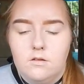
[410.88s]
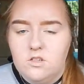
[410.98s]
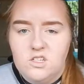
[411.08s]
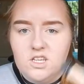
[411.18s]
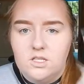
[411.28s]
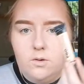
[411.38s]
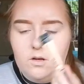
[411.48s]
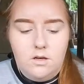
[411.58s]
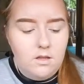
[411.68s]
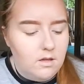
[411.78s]
just this
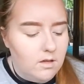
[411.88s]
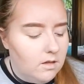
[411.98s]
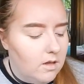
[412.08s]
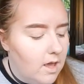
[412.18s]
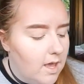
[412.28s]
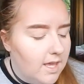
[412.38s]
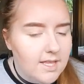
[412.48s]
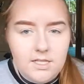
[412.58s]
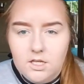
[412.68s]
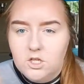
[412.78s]
one, the
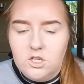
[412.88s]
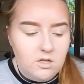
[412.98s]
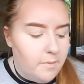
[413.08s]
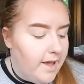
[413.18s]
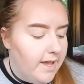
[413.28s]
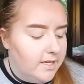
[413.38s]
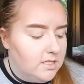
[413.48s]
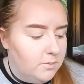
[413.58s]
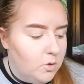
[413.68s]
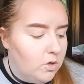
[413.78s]
concealer used under my eyes,
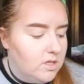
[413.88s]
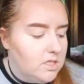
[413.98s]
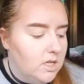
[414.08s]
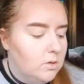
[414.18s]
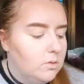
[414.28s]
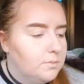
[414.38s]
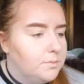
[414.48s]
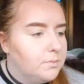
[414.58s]
the Pro Conceal.